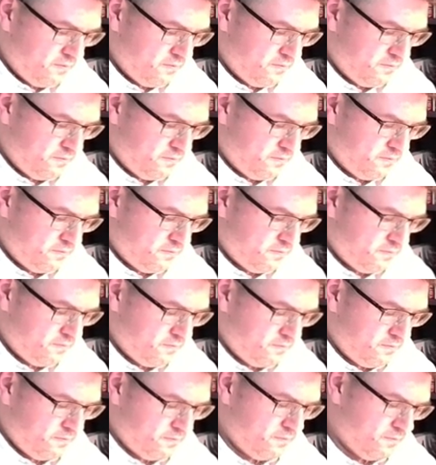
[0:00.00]

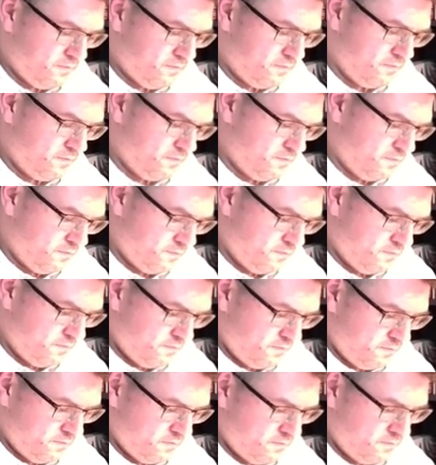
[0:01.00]

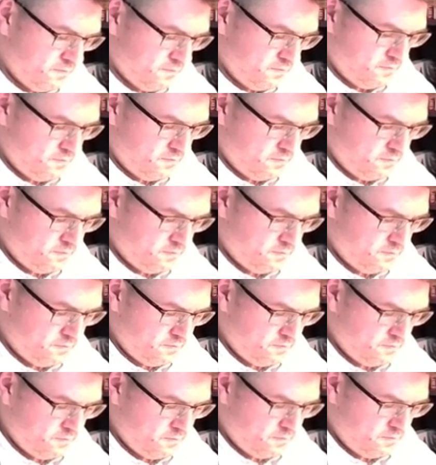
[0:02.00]

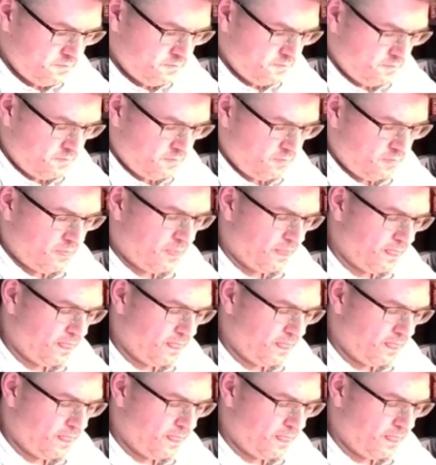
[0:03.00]
No one is speaking in this clip.